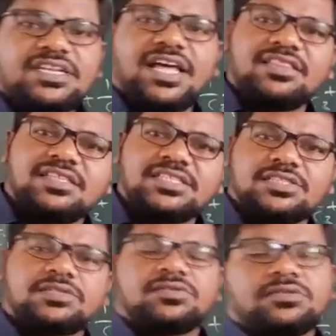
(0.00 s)
on
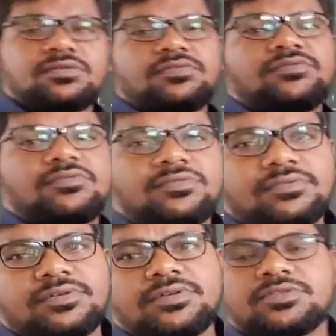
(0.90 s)
this,
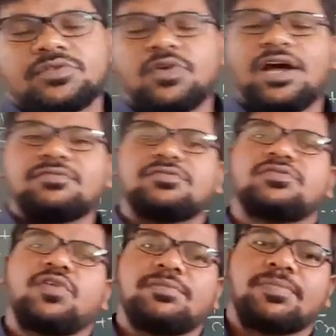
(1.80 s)
so we have to do one